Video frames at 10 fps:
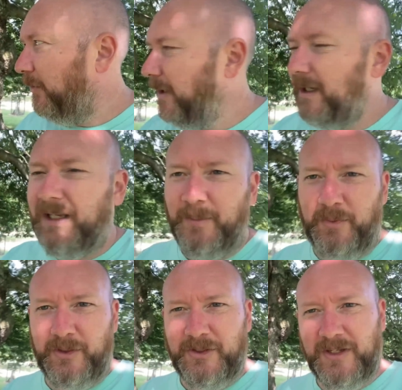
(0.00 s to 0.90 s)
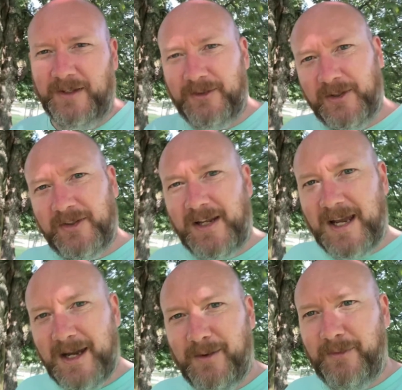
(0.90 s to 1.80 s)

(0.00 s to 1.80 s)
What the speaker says: really appreciate just how